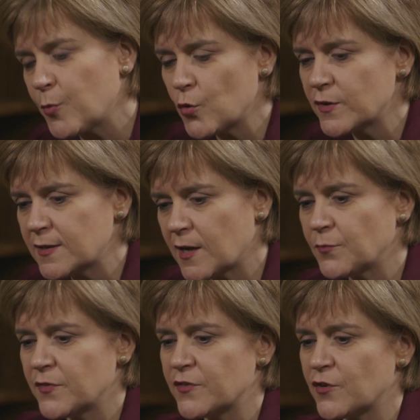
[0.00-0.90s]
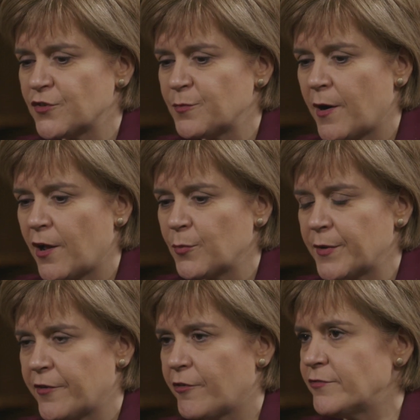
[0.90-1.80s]
proposed to come to the Scottish
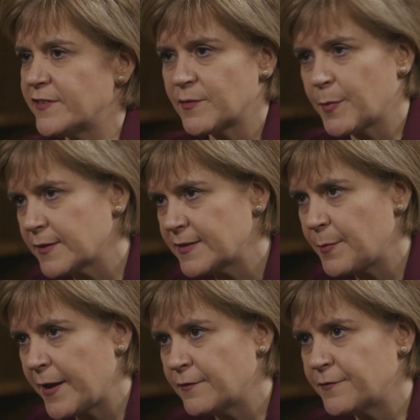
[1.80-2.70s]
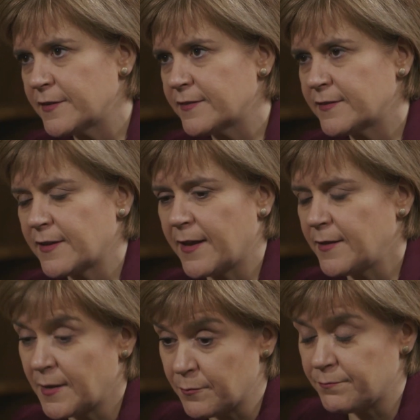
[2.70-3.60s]
Parliament are around disability benefits,
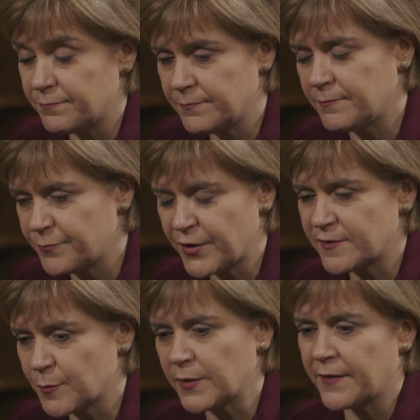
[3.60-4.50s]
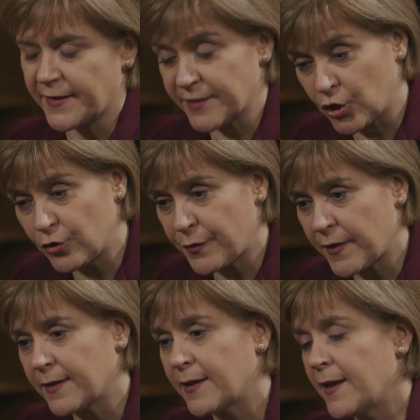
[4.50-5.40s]
uh, and principally, and that's a good
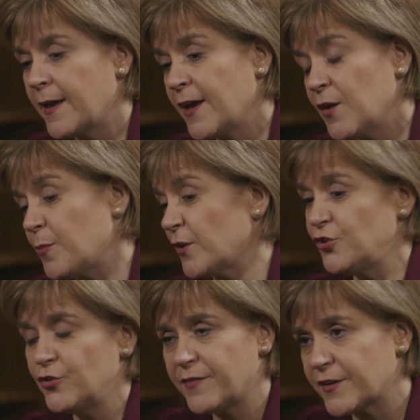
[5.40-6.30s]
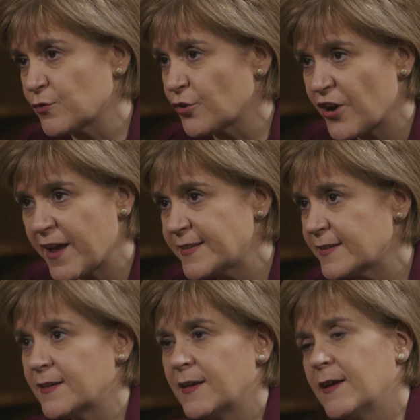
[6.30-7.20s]
thing, mm. but universal
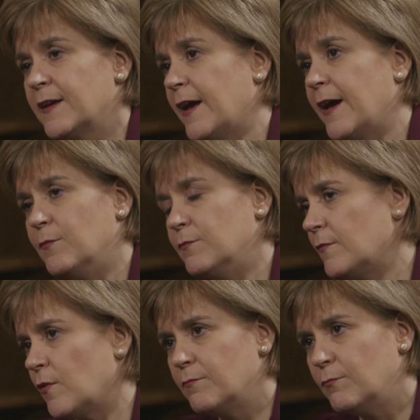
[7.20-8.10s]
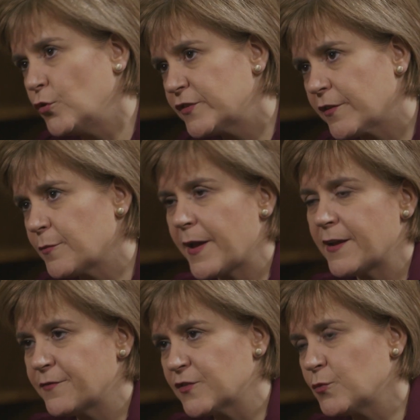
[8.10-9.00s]
credit, um, most other
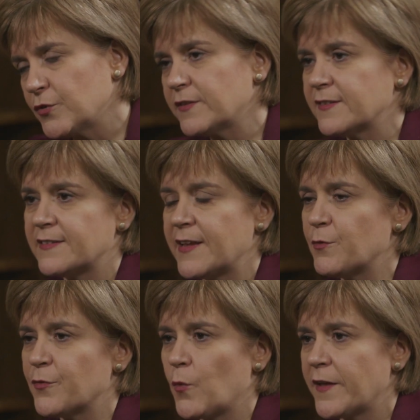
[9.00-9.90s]
benefits would stay with